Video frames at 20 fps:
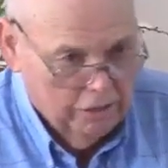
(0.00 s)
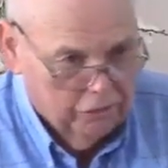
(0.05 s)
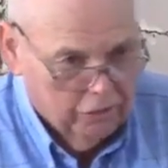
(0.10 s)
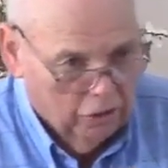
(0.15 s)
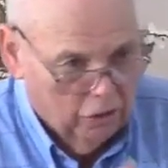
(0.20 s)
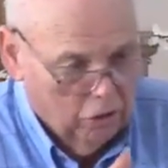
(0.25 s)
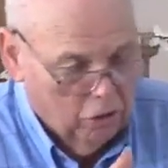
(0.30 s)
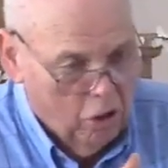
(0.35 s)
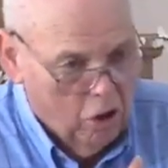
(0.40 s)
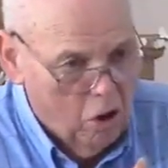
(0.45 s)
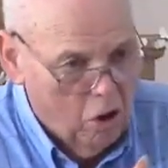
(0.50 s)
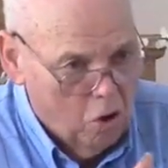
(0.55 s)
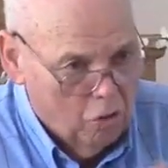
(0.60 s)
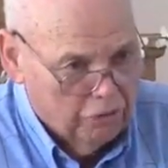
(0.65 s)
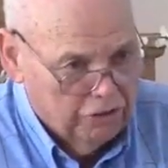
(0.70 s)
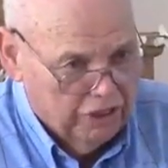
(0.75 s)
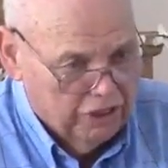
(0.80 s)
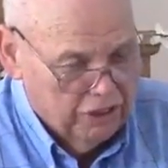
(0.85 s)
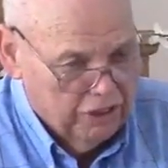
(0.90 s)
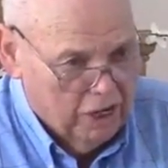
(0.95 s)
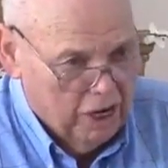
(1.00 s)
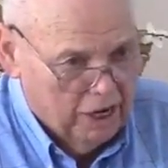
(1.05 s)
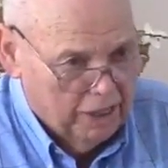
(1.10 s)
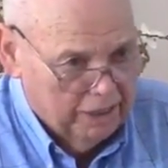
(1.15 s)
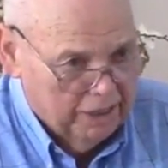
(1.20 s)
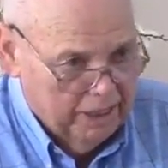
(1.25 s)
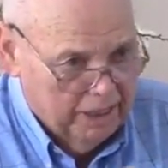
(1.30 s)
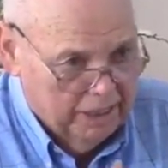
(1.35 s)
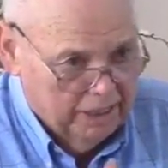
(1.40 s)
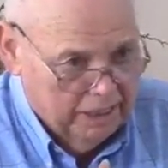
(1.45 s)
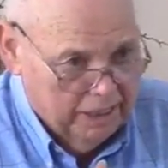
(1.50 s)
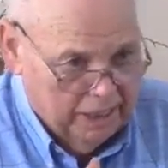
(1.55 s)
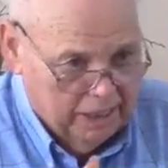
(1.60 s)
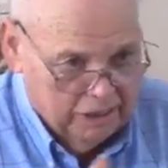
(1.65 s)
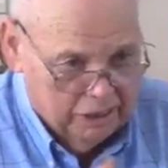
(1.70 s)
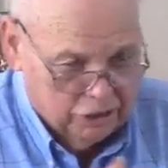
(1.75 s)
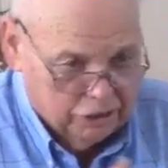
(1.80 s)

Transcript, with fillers: the law did not, in, in